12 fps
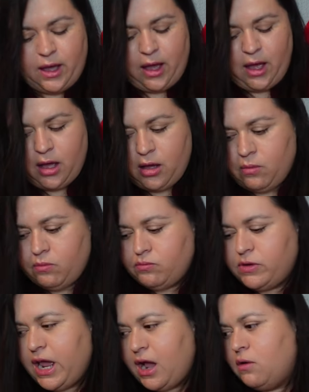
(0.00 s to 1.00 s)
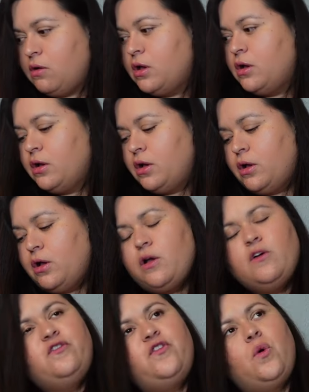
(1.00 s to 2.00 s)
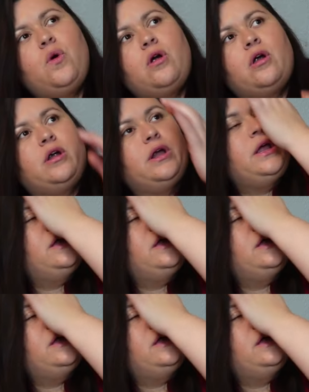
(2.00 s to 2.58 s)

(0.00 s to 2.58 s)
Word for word: Um, now, for